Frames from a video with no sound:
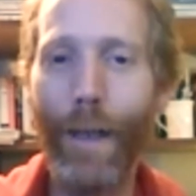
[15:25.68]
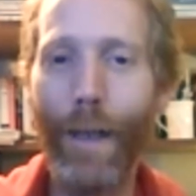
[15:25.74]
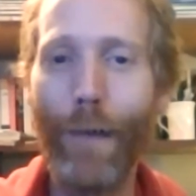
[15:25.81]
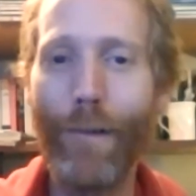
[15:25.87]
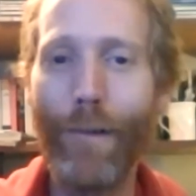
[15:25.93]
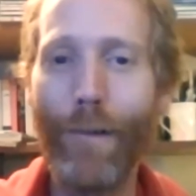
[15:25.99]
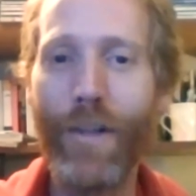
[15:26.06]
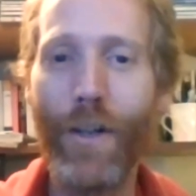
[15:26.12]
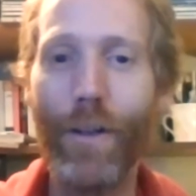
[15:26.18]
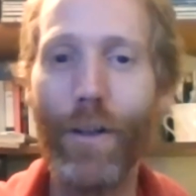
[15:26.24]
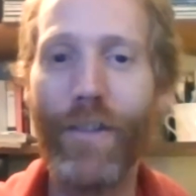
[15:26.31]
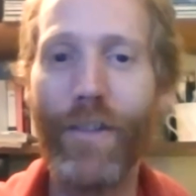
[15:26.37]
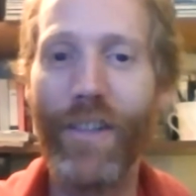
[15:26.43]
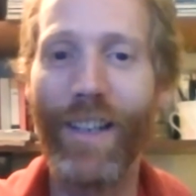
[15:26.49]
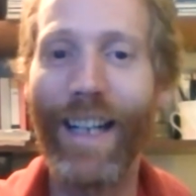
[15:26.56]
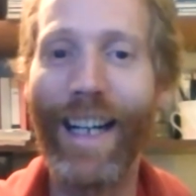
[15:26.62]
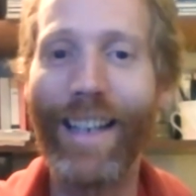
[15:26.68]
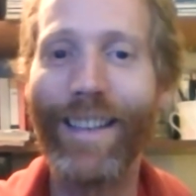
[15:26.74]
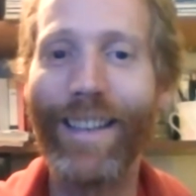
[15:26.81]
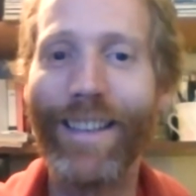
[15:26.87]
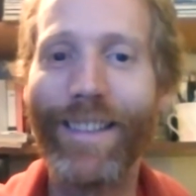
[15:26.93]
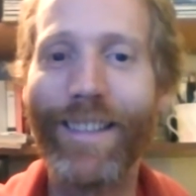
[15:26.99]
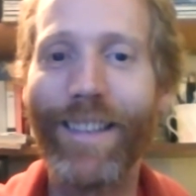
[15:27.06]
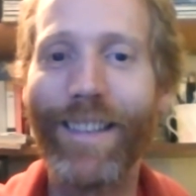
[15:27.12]
shoots again
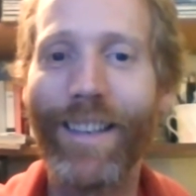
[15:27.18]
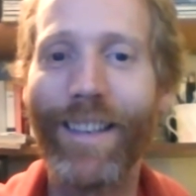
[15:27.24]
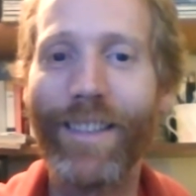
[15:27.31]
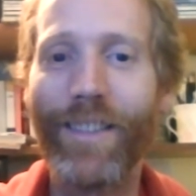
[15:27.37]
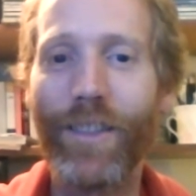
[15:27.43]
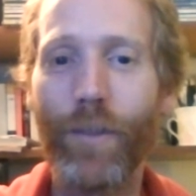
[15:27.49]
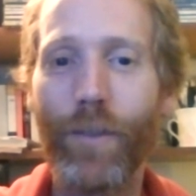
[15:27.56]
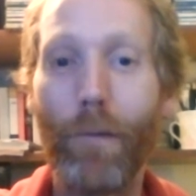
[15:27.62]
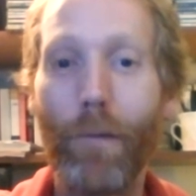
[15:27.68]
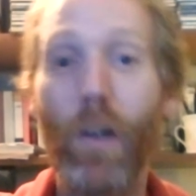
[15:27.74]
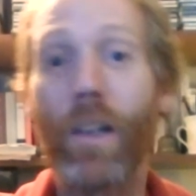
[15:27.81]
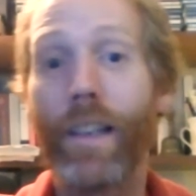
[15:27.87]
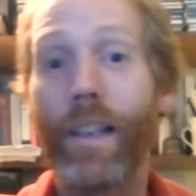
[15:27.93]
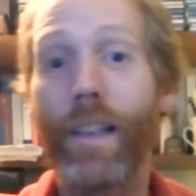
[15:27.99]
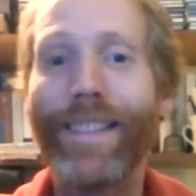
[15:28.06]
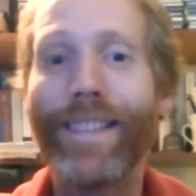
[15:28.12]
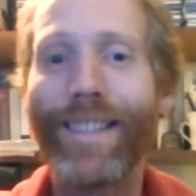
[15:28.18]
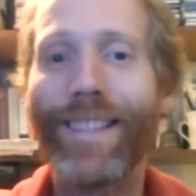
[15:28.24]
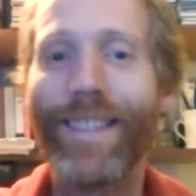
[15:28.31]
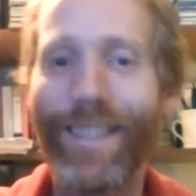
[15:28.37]
as the broccolis.